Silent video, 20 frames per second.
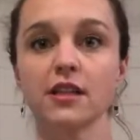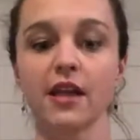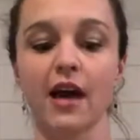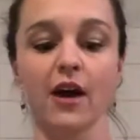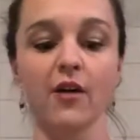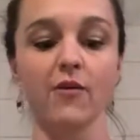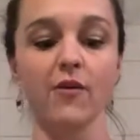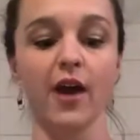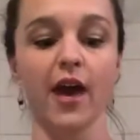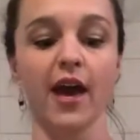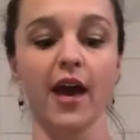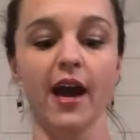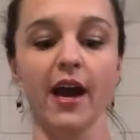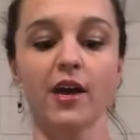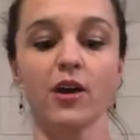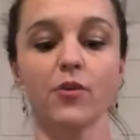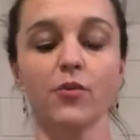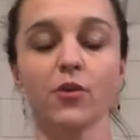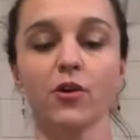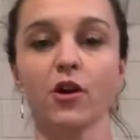That way I
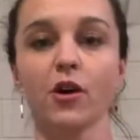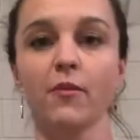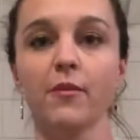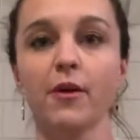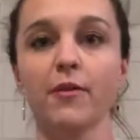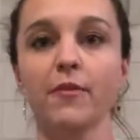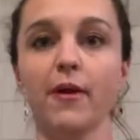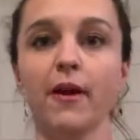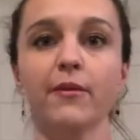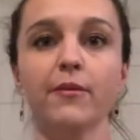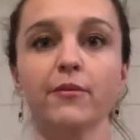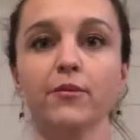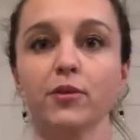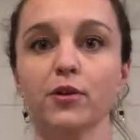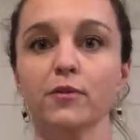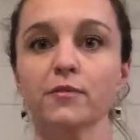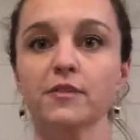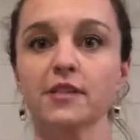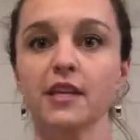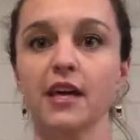don't put all my baby
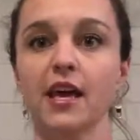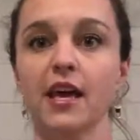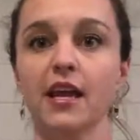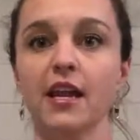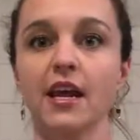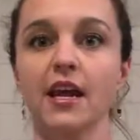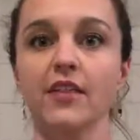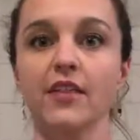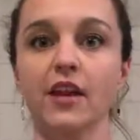blooms in and